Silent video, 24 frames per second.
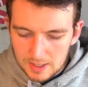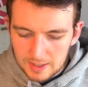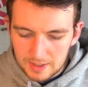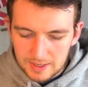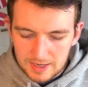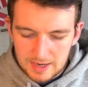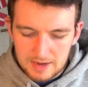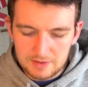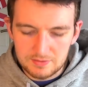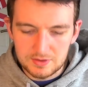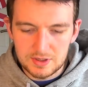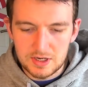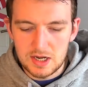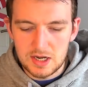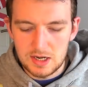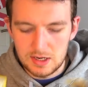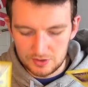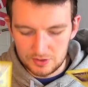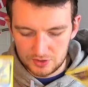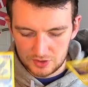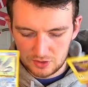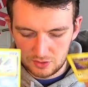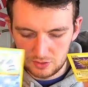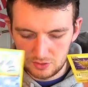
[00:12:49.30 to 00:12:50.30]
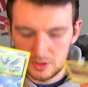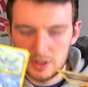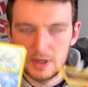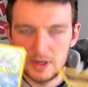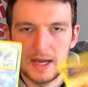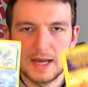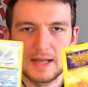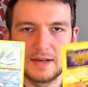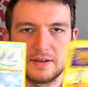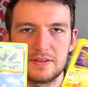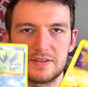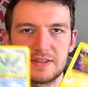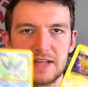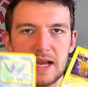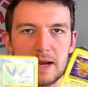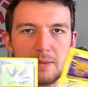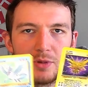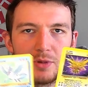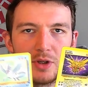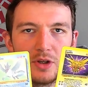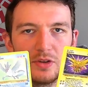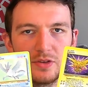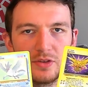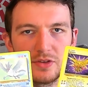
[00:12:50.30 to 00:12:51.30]
and I have an Articuno and a
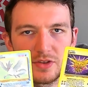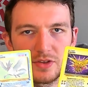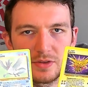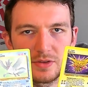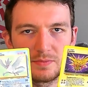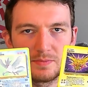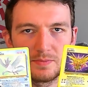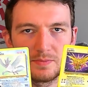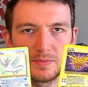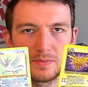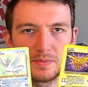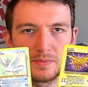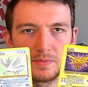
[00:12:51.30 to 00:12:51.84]
Zapdos.